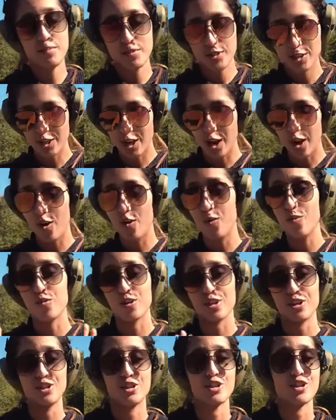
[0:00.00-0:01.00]
So
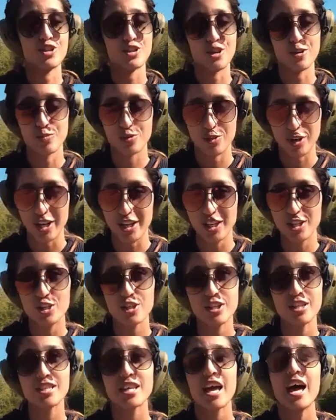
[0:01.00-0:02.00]
we're gonna just jump straight
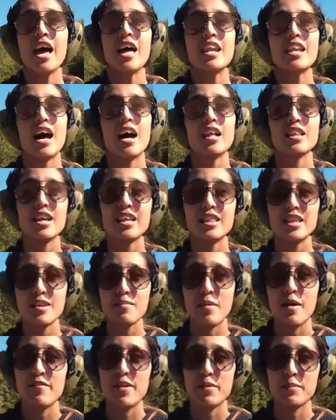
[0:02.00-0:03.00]
into this. Now lately
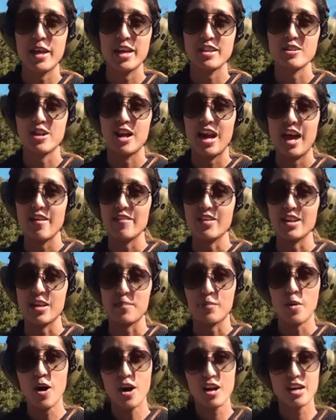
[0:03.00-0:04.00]
my family has not had any
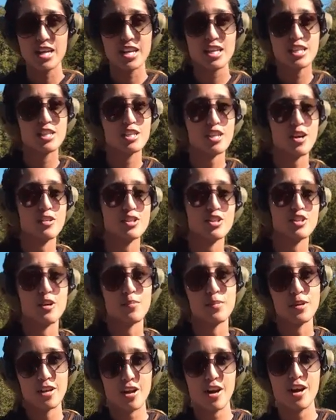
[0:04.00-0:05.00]
parties, so there's no
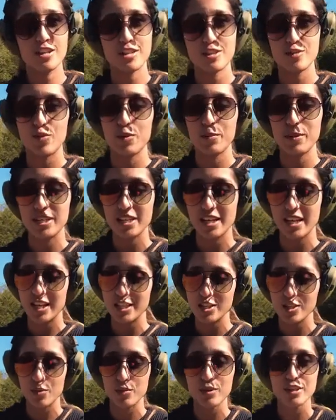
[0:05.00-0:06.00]
piñatas for me to
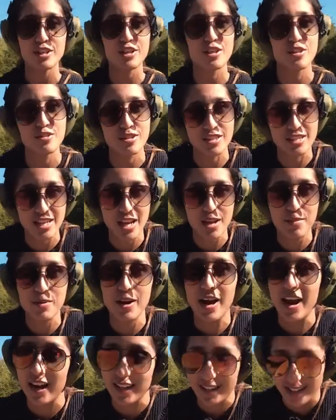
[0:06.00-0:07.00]
hit. So we're gonna use a
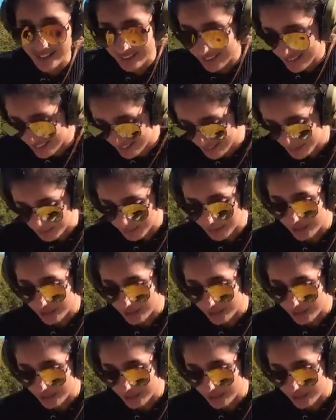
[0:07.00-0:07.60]
table, act like this is a